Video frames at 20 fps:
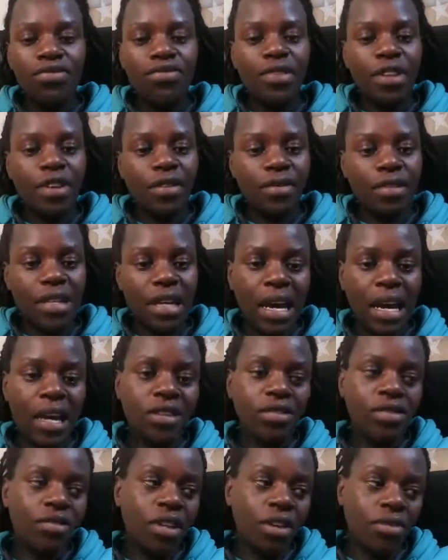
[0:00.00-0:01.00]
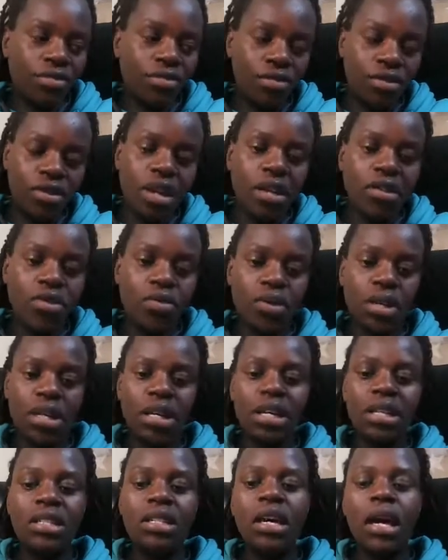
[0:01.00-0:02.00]
the diet or the food that we
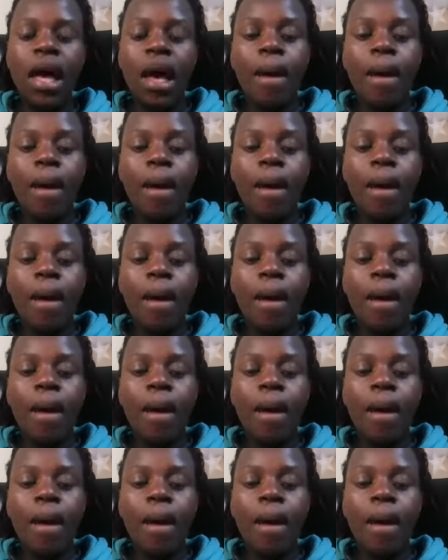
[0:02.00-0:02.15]
eat,